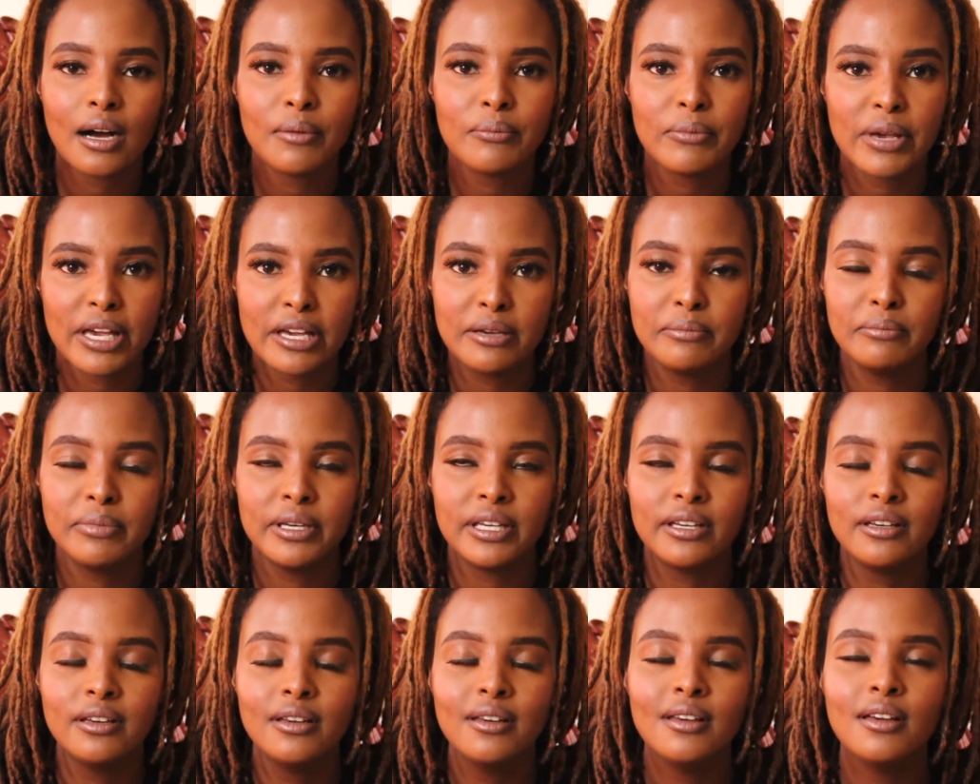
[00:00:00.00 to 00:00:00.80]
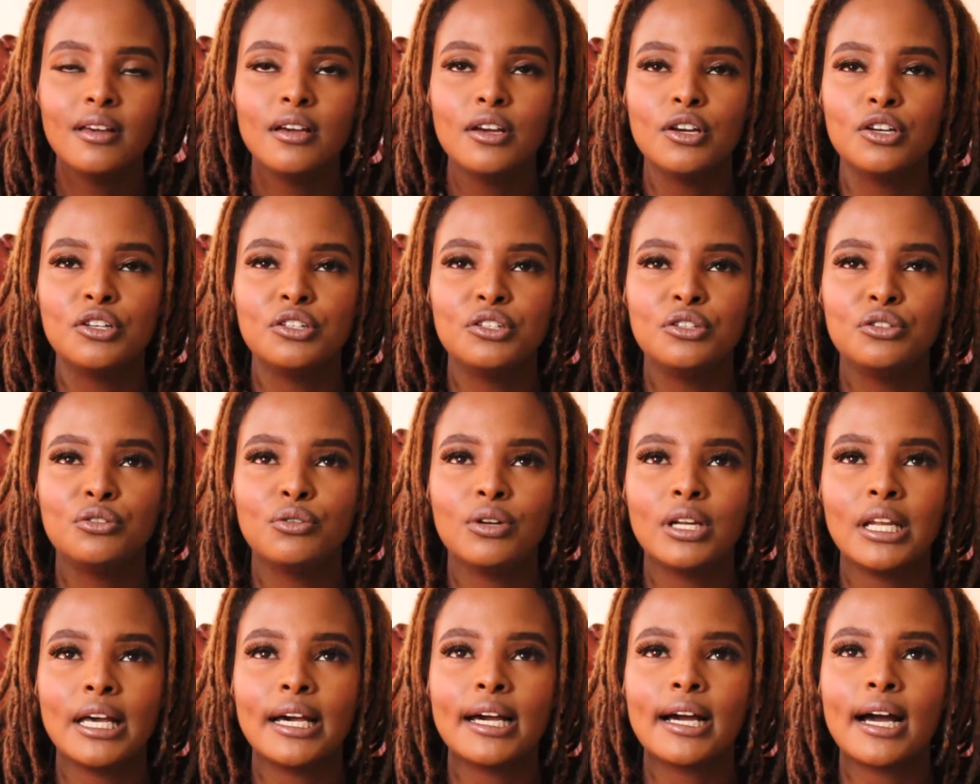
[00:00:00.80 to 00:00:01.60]
Maybe you're
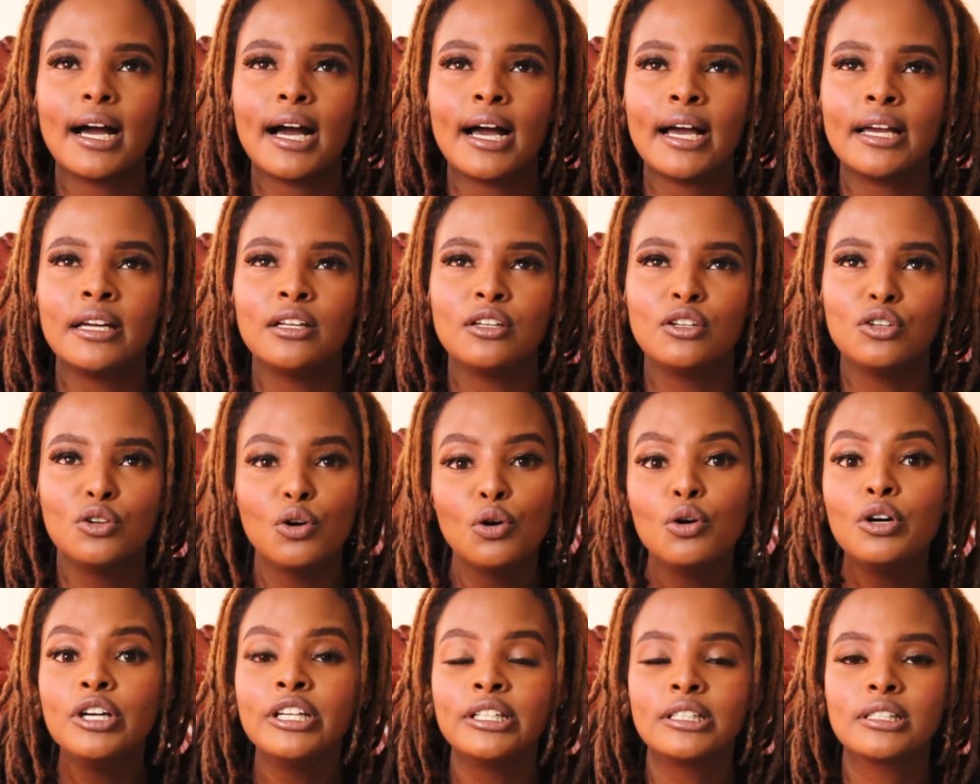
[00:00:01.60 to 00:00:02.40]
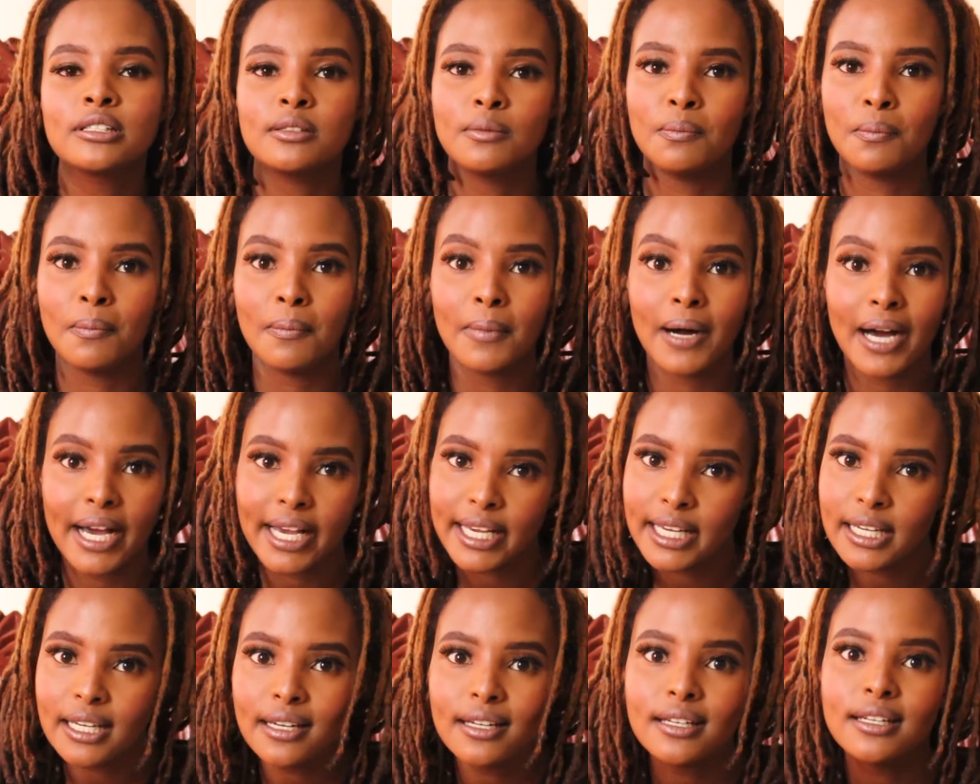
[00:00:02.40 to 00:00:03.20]
like, I know it's
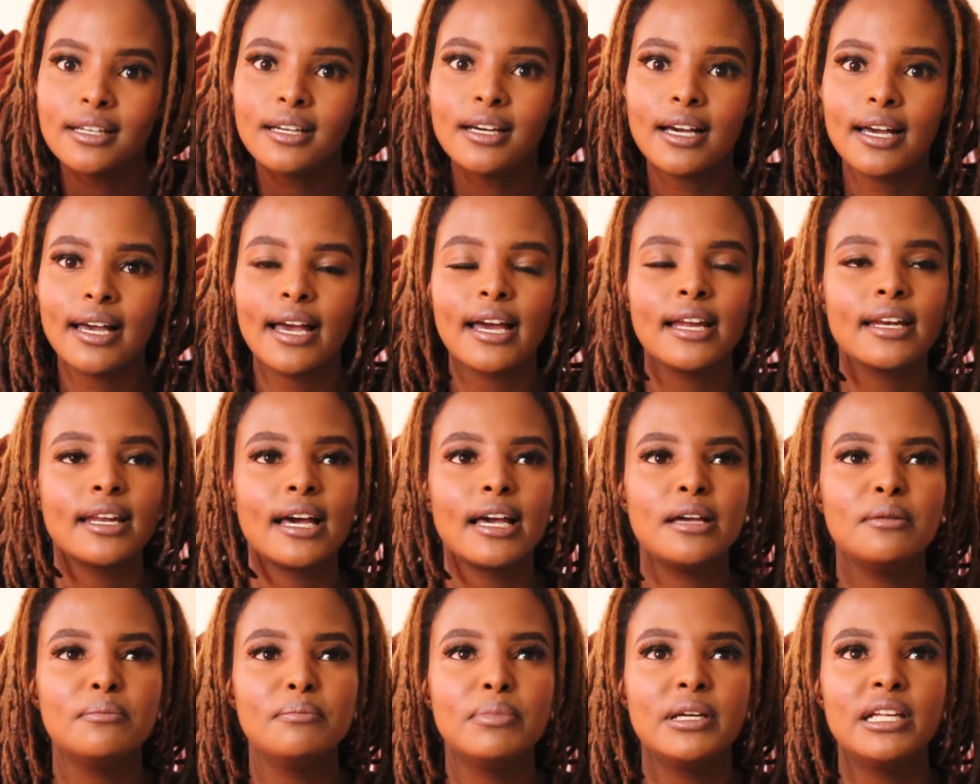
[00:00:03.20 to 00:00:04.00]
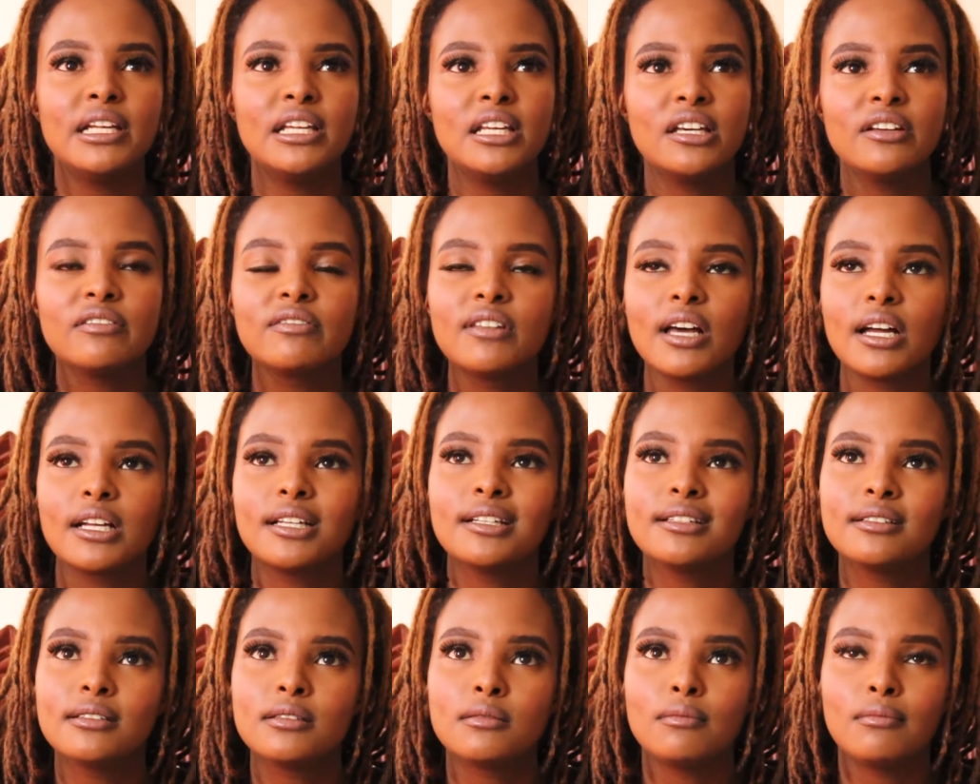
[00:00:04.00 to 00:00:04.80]
mine, and I believe that
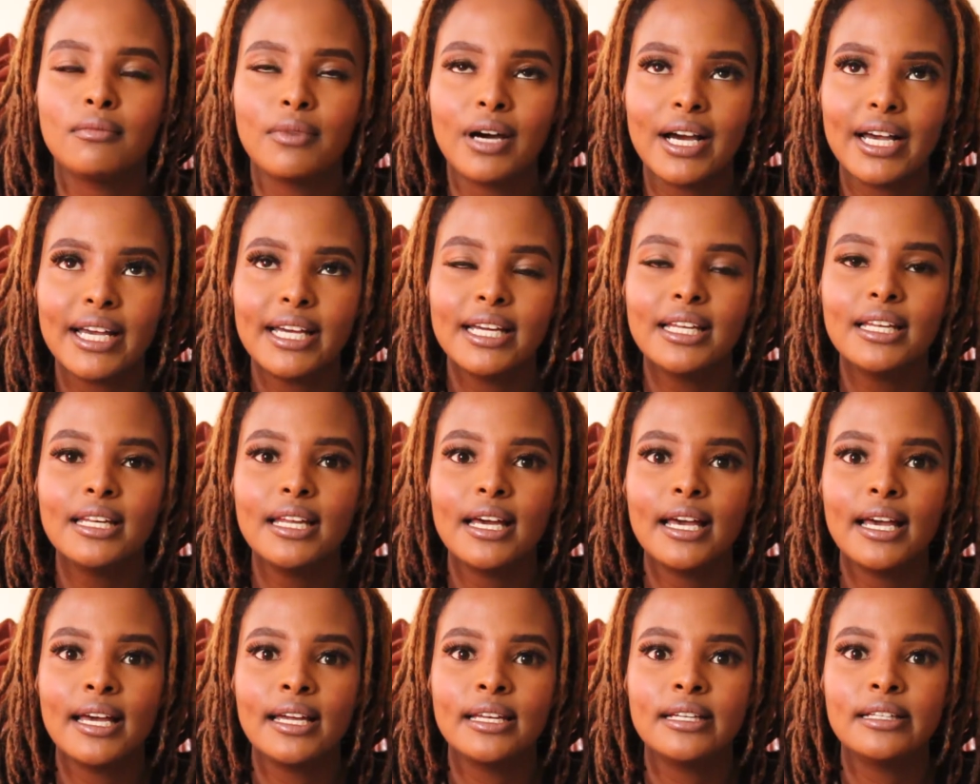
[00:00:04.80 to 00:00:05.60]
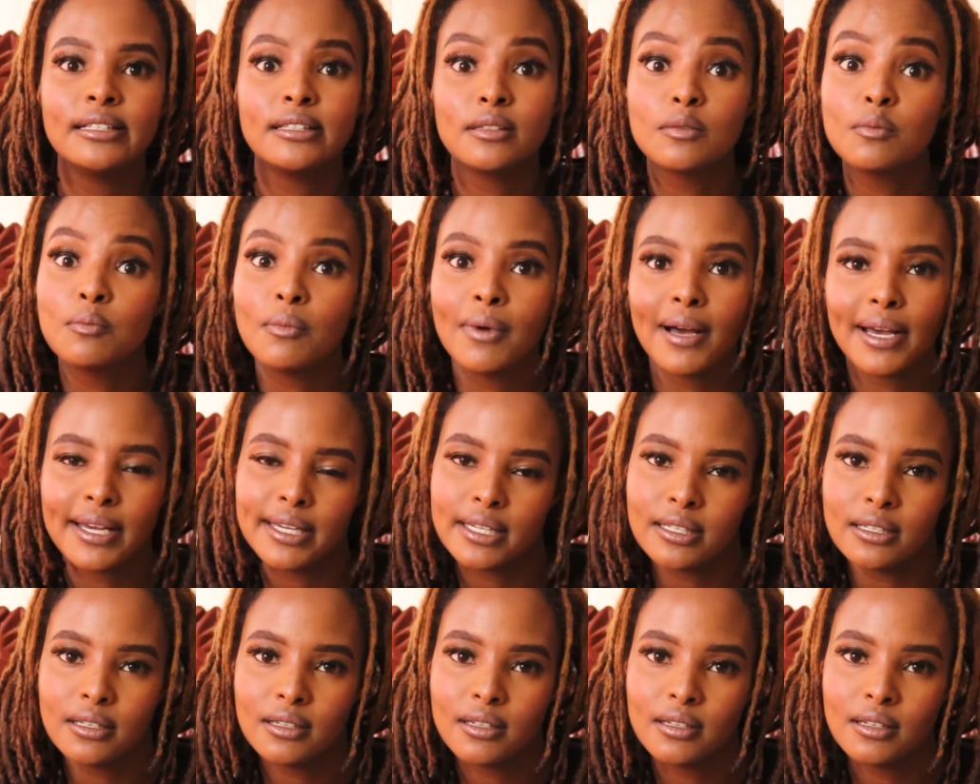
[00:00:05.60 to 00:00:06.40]
it's mine, and it's
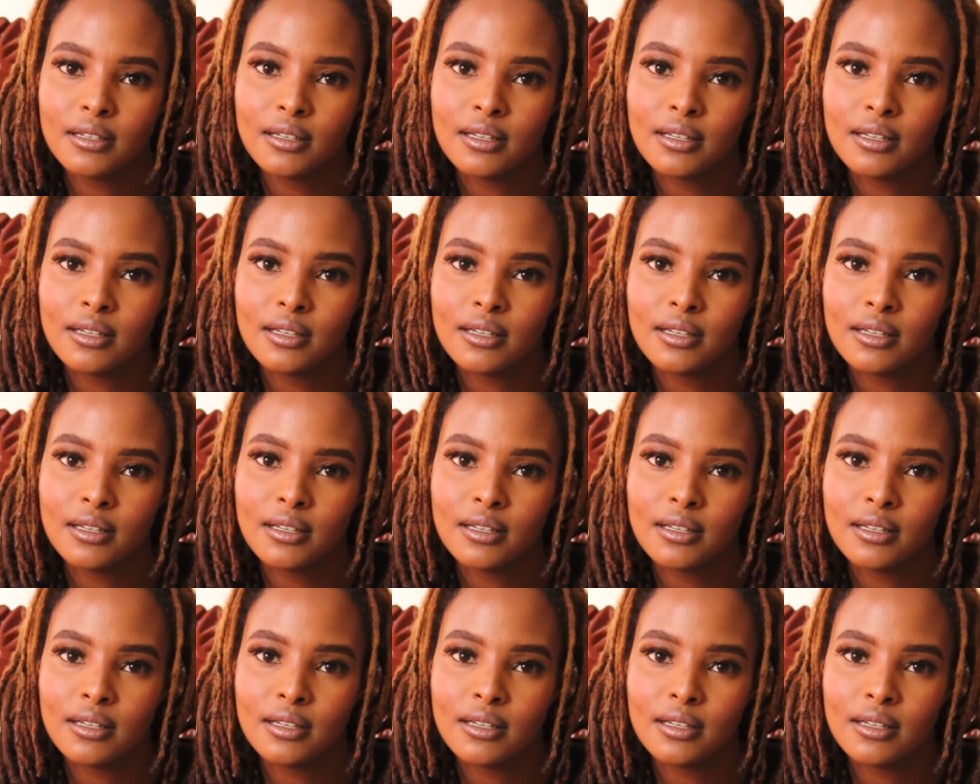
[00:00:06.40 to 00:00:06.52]
mine.